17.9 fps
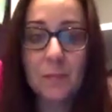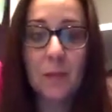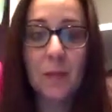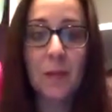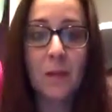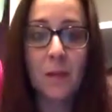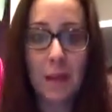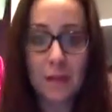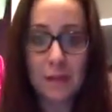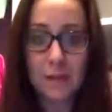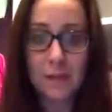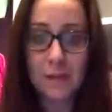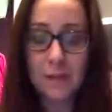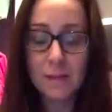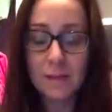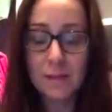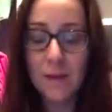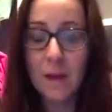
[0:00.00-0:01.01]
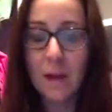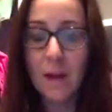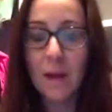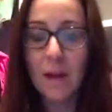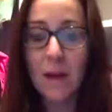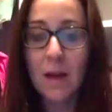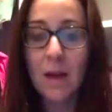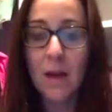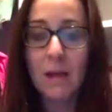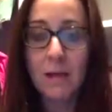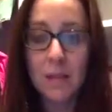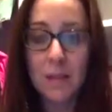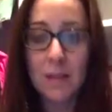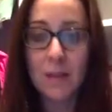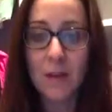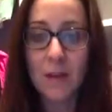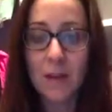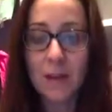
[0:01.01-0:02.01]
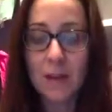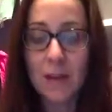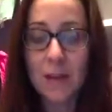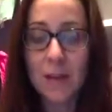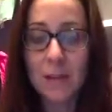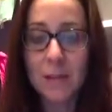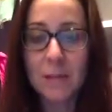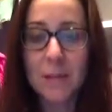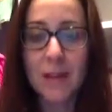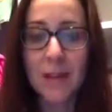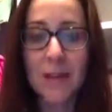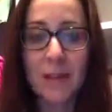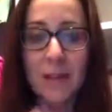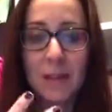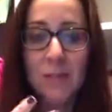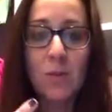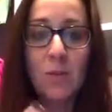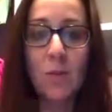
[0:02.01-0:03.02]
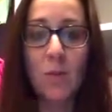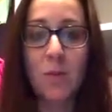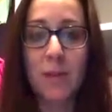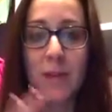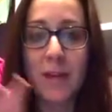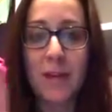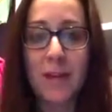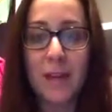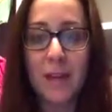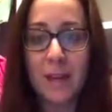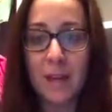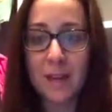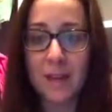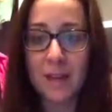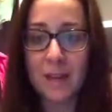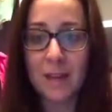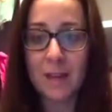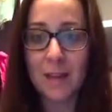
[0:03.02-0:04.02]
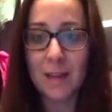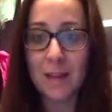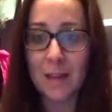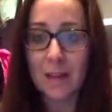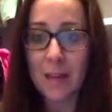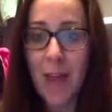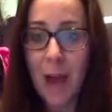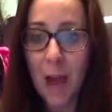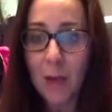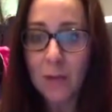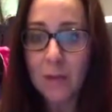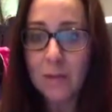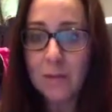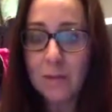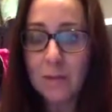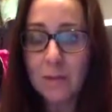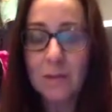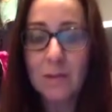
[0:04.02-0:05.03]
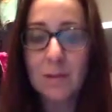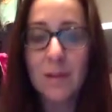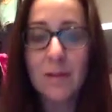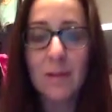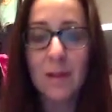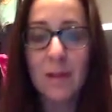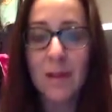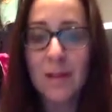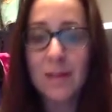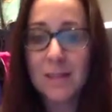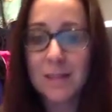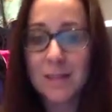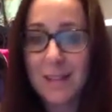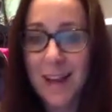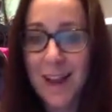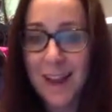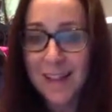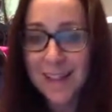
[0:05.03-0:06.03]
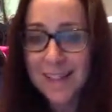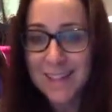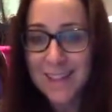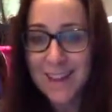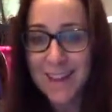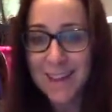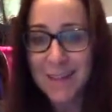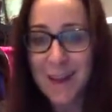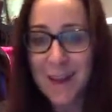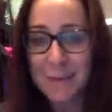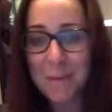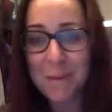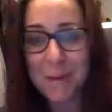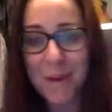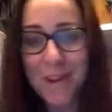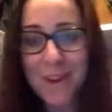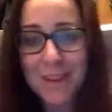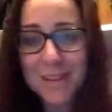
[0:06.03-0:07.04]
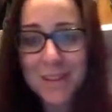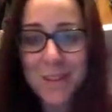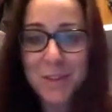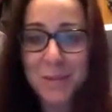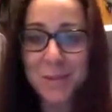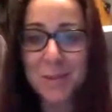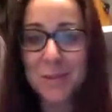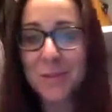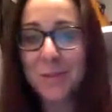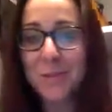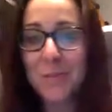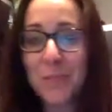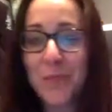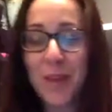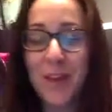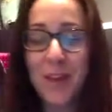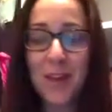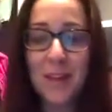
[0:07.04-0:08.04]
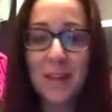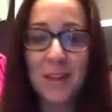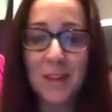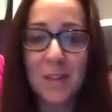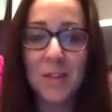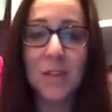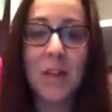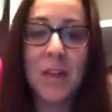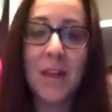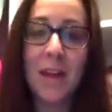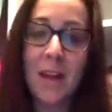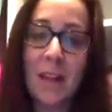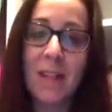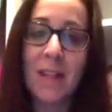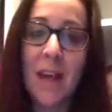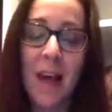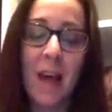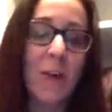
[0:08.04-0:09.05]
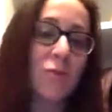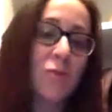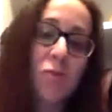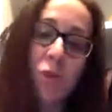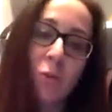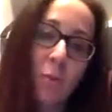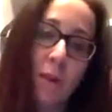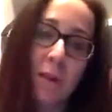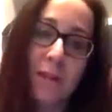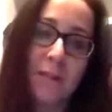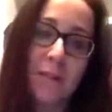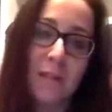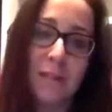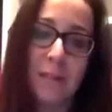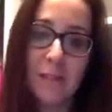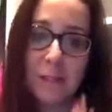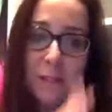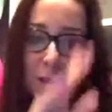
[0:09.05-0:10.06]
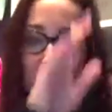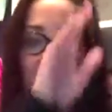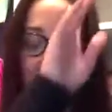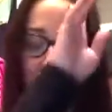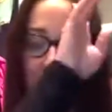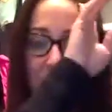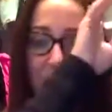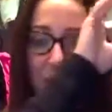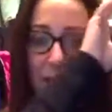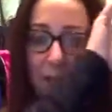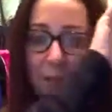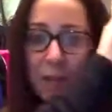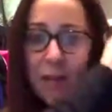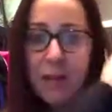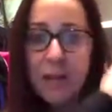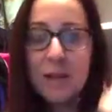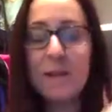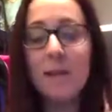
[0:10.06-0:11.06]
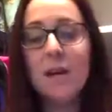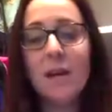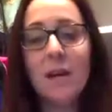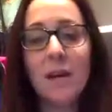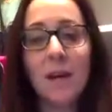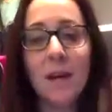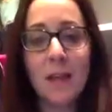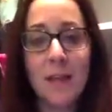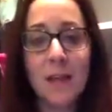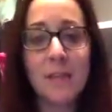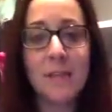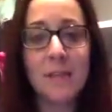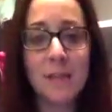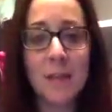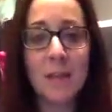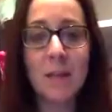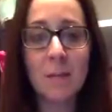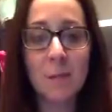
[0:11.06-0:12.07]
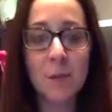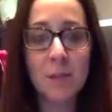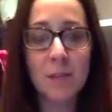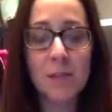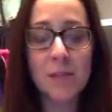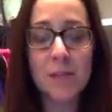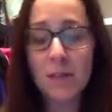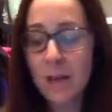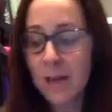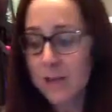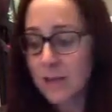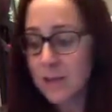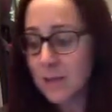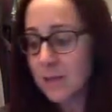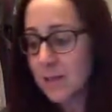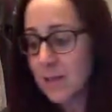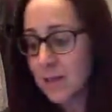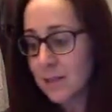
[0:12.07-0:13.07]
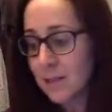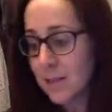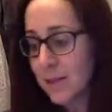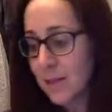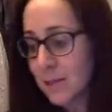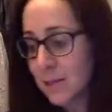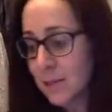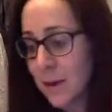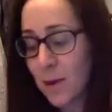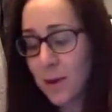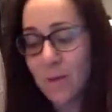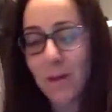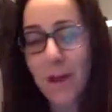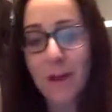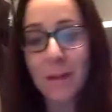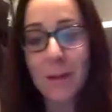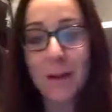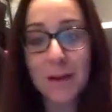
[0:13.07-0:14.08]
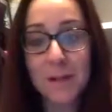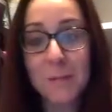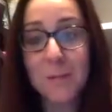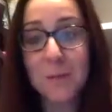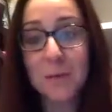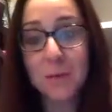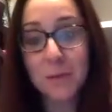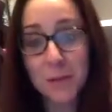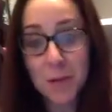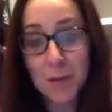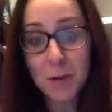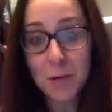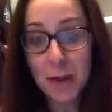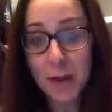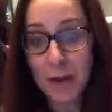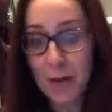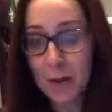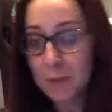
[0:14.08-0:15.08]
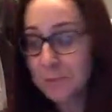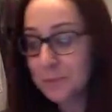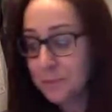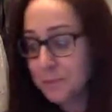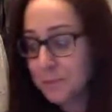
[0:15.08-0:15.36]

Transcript: glasses instead of contacts, but like these are only in the house glasses. Hi Steph, happy Monday to you too. These are like in the house, nobody sees me in a day of light unless it's like an emergency glasses. As a matter of fact, my husband, who's here right now,